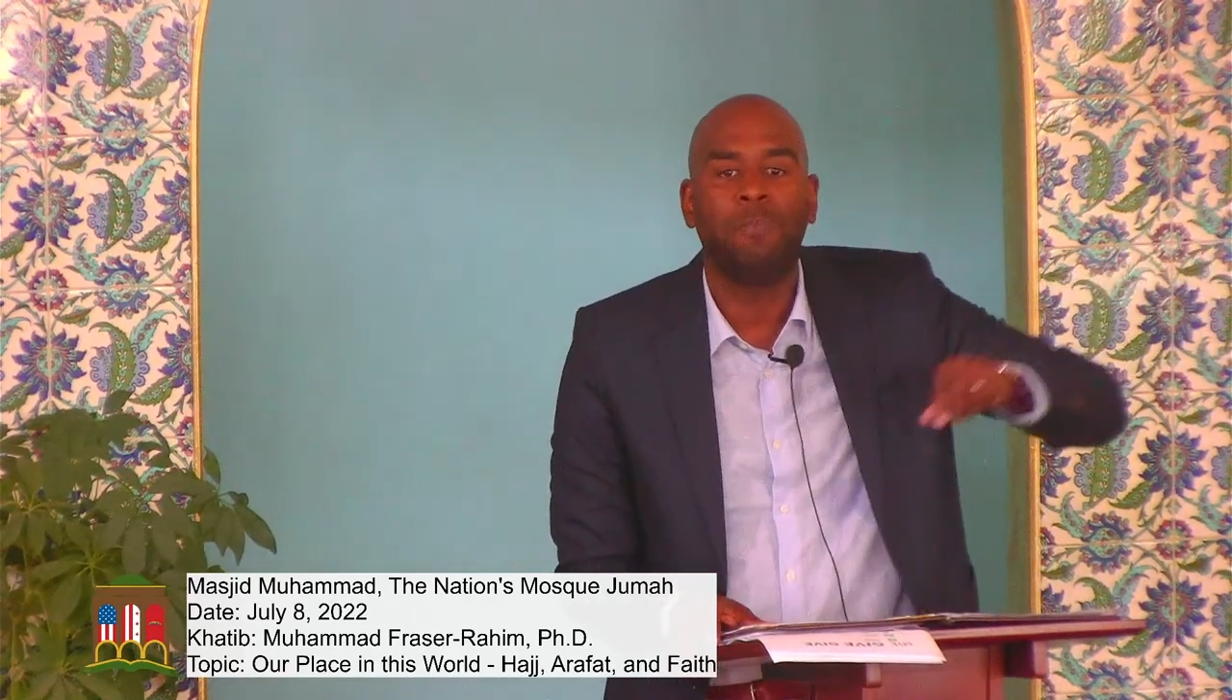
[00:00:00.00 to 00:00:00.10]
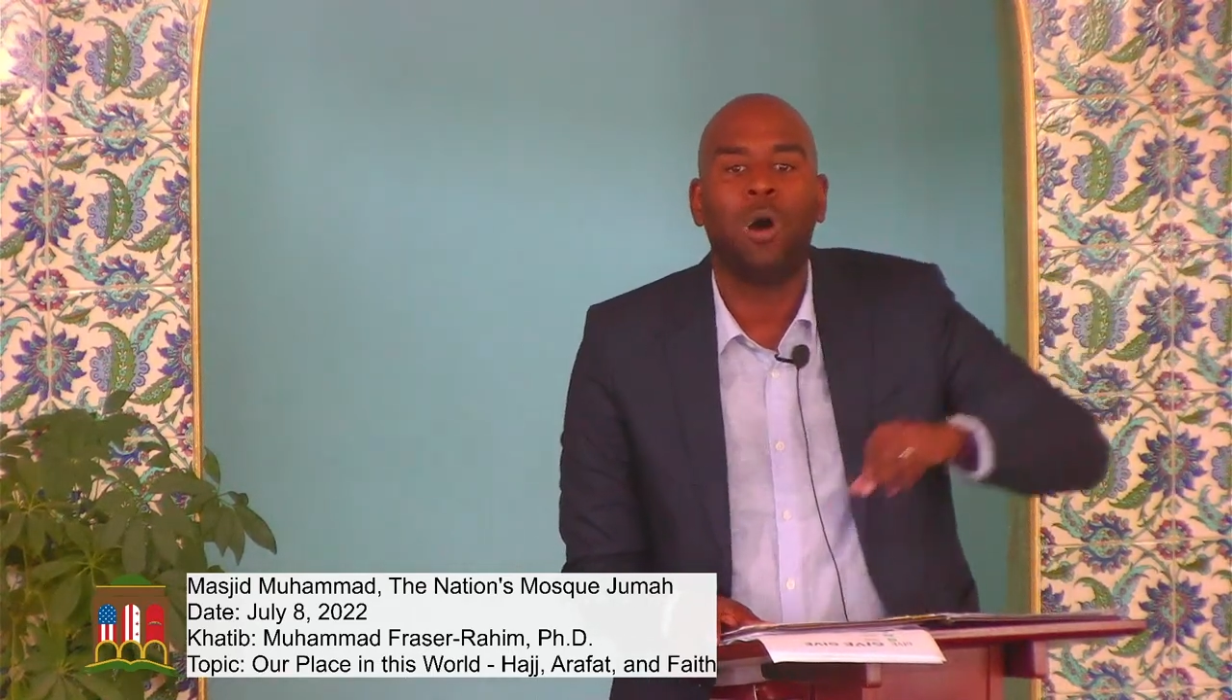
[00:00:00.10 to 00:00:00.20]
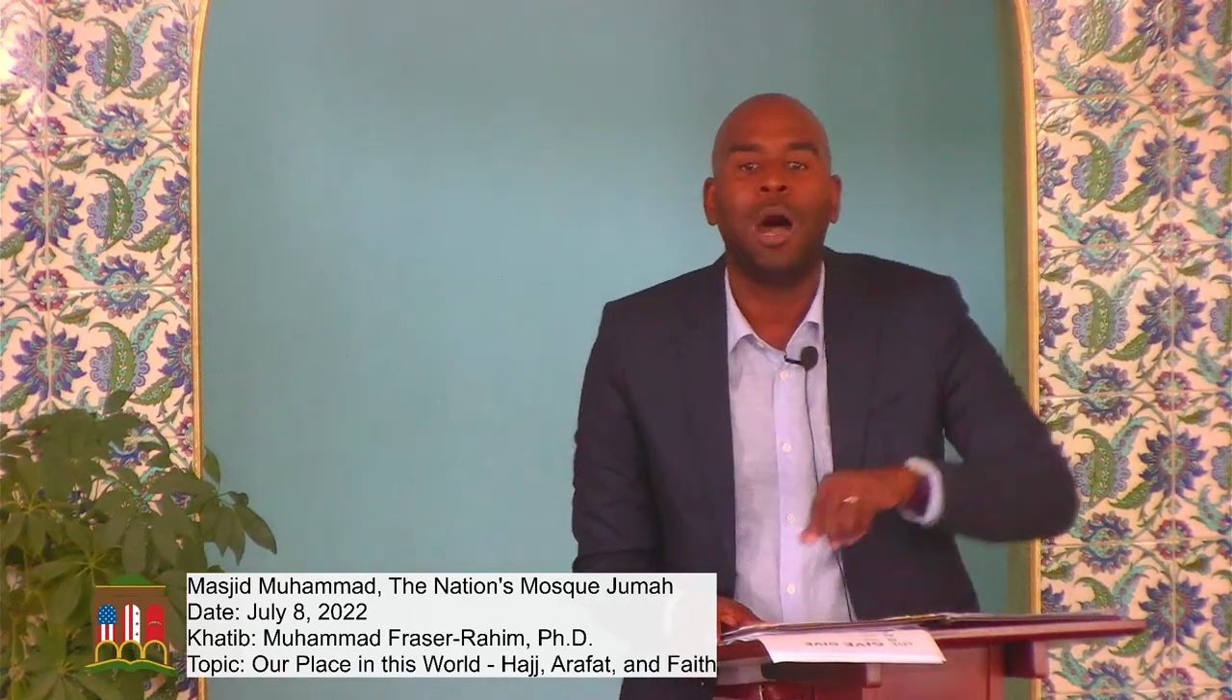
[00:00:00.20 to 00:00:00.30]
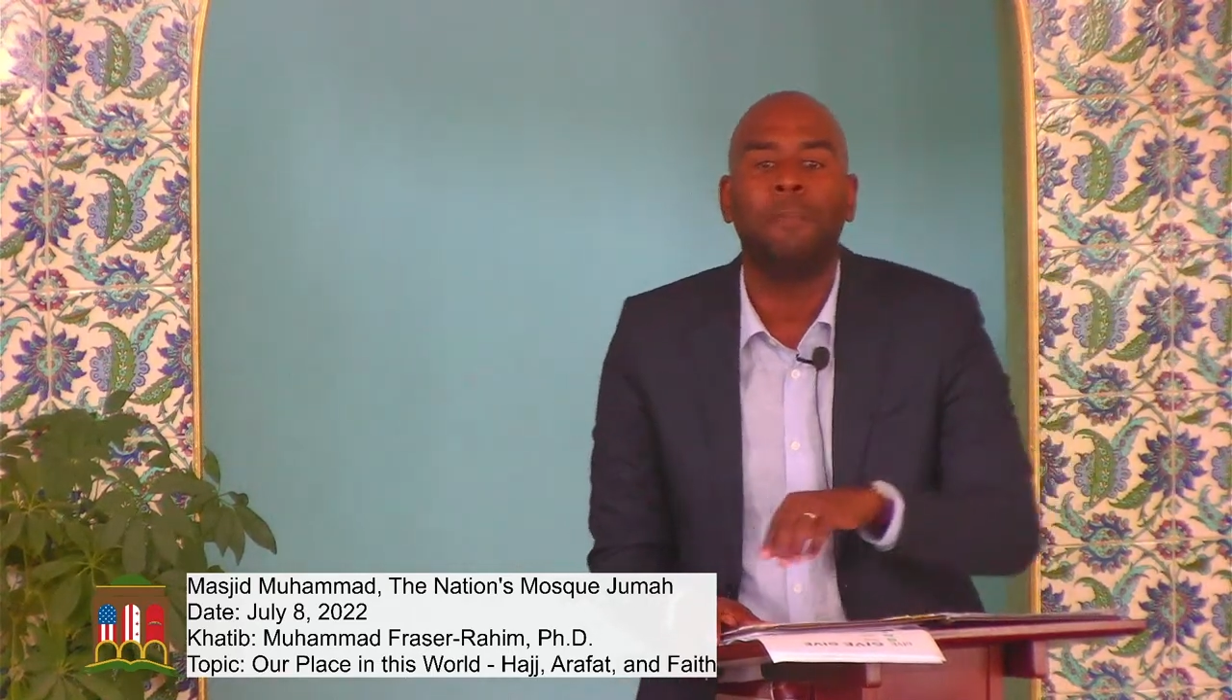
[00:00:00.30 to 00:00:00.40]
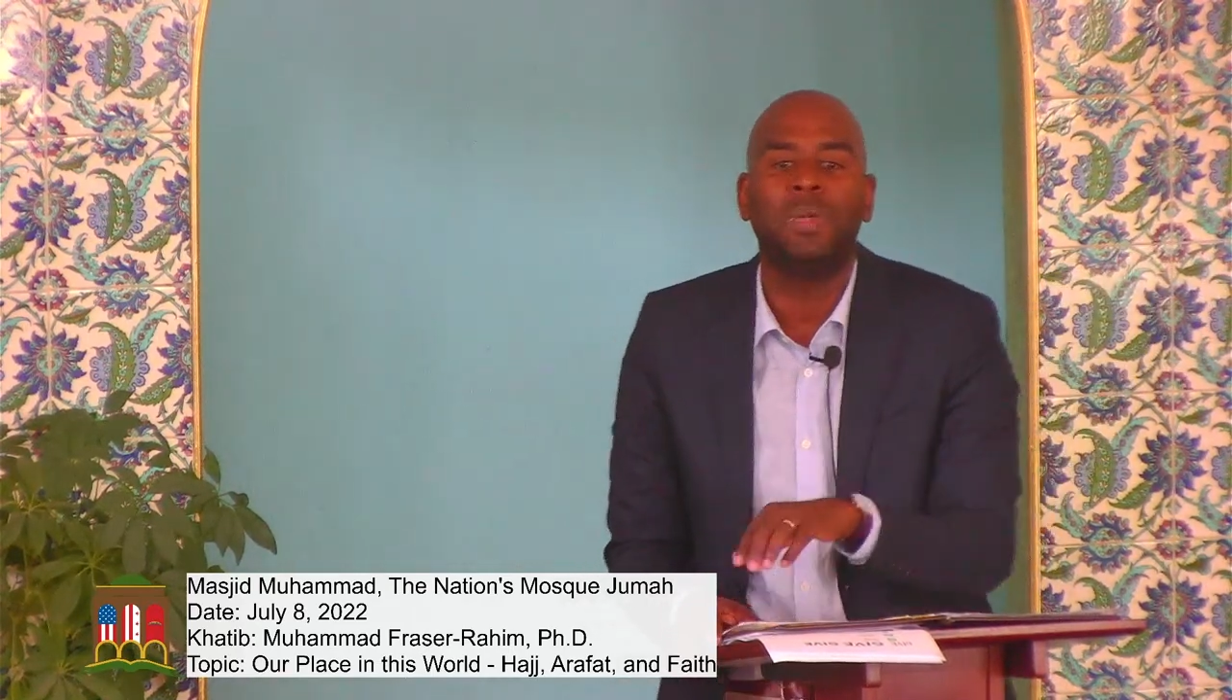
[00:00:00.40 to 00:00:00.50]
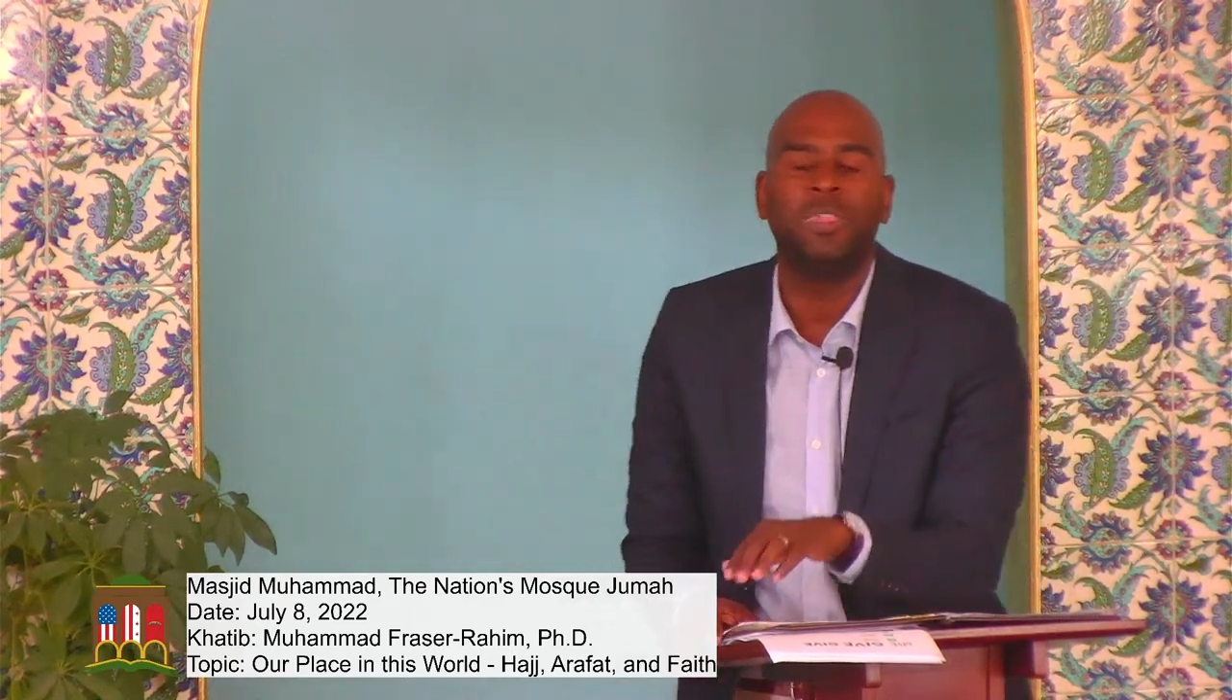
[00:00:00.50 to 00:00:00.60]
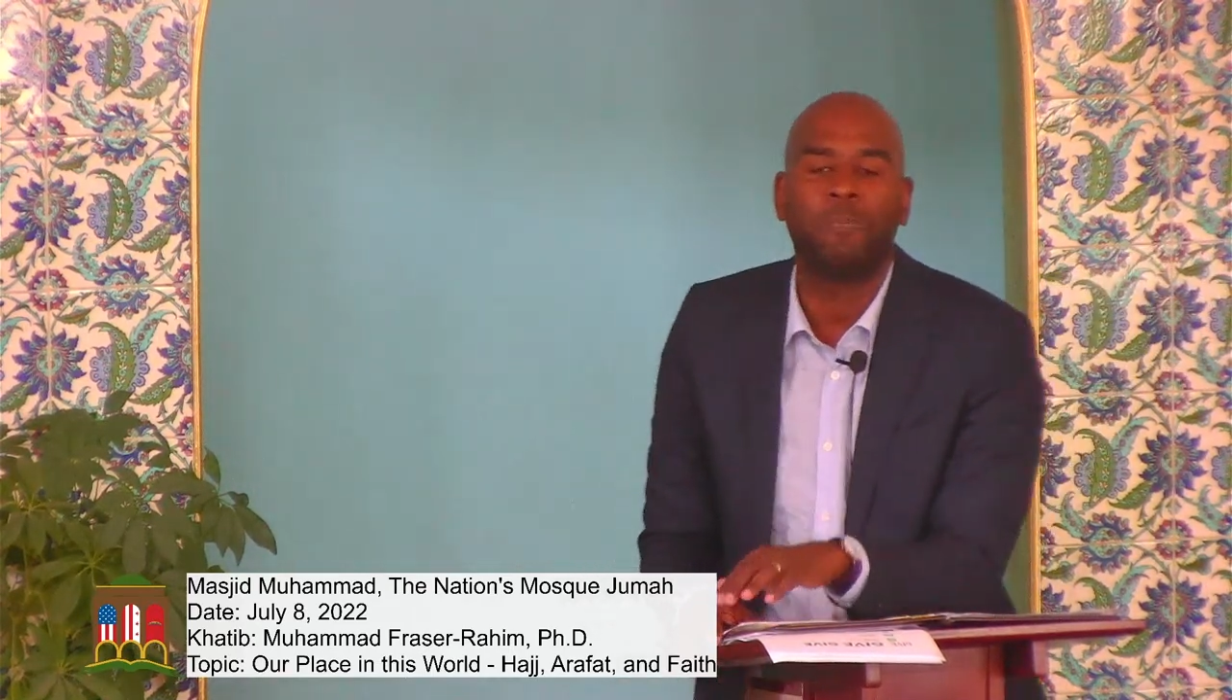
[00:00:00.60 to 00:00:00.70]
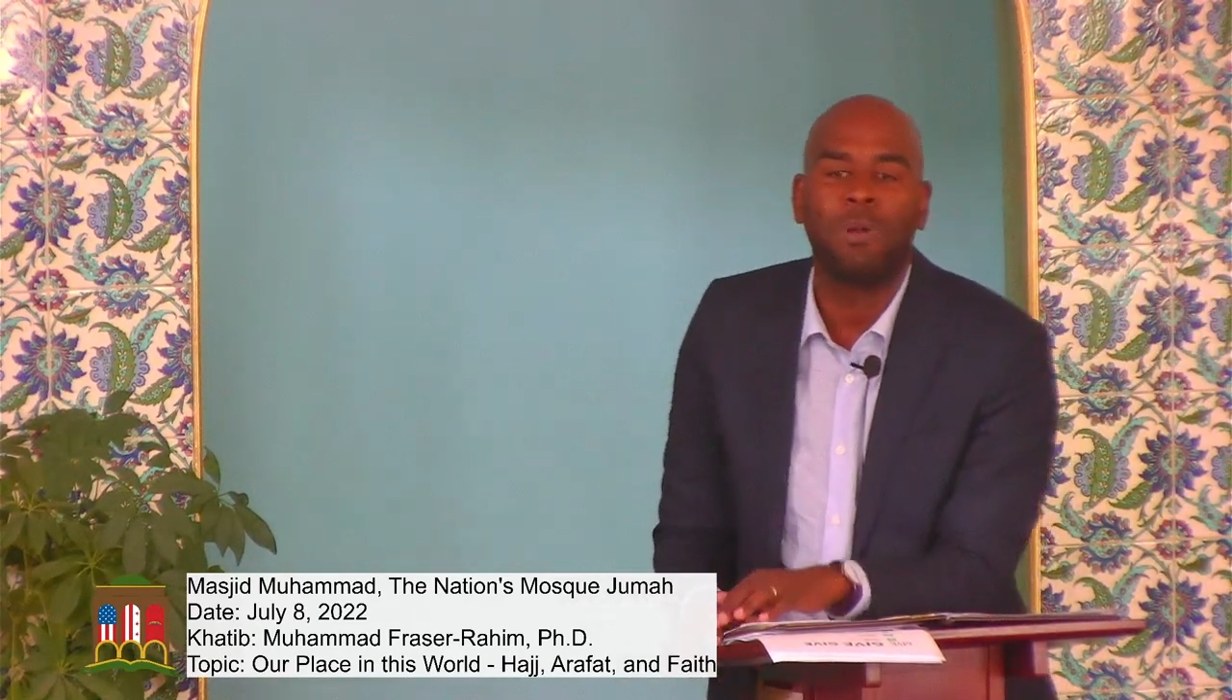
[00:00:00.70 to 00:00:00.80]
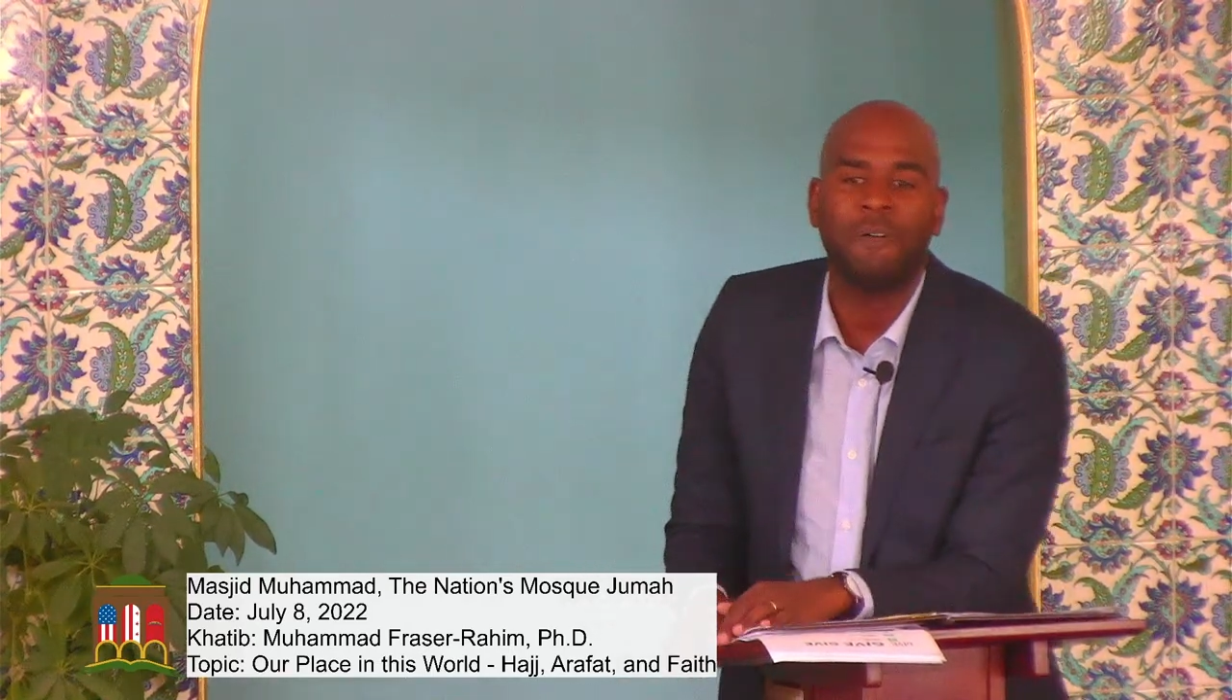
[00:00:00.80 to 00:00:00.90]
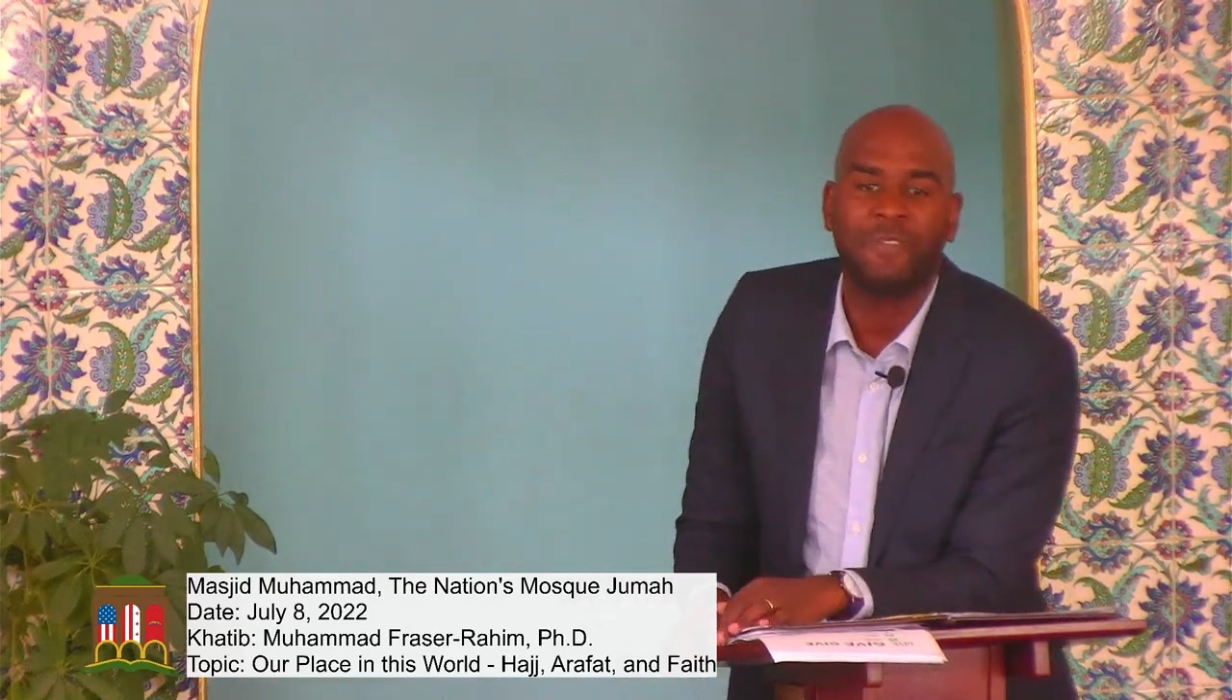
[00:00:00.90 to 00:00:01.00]
Muhammad the
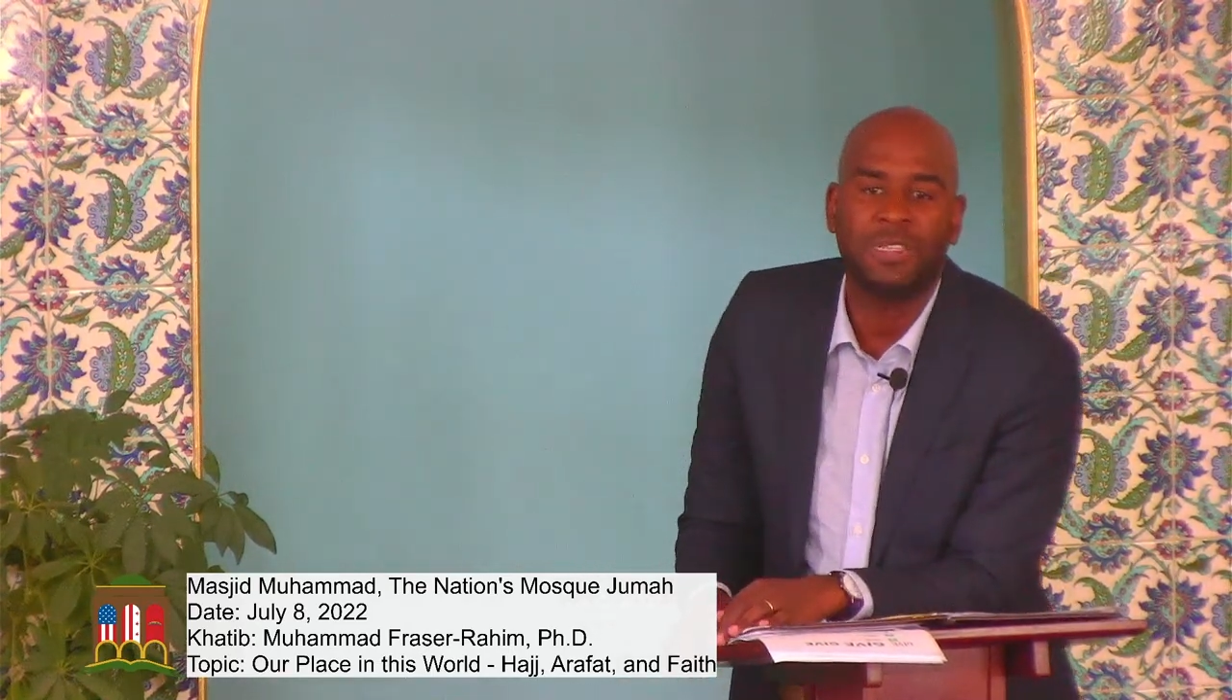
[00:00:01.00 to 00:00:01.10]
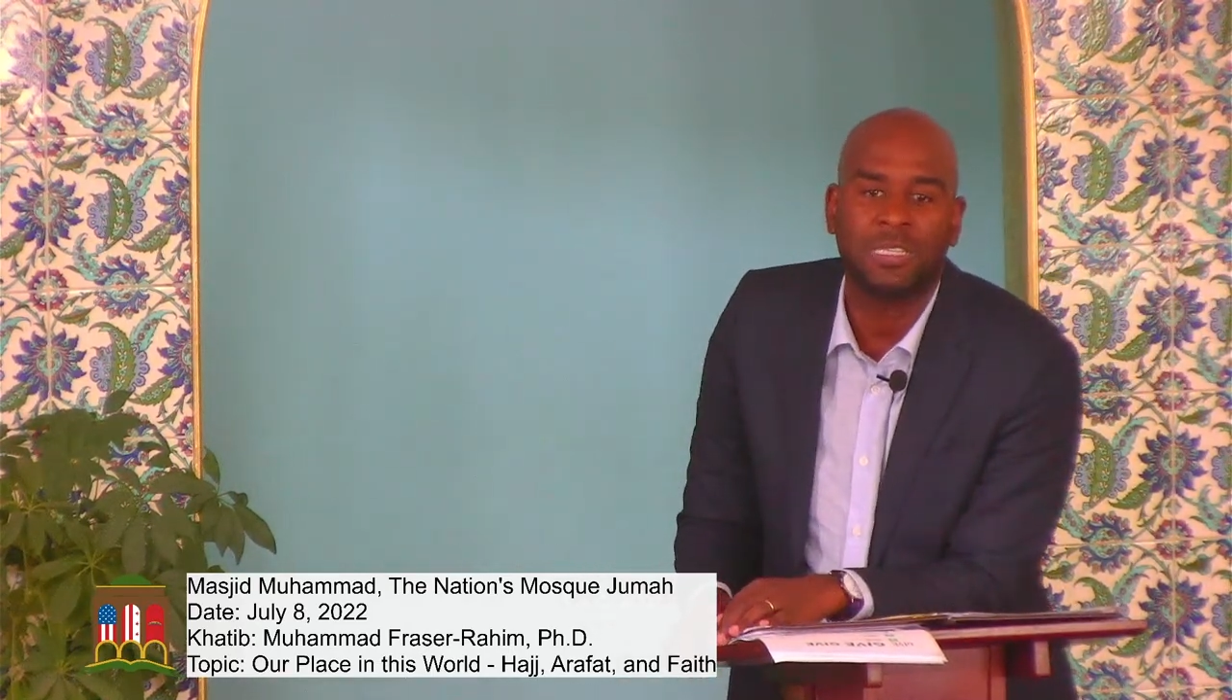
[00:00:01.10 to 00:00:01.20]
Prophet,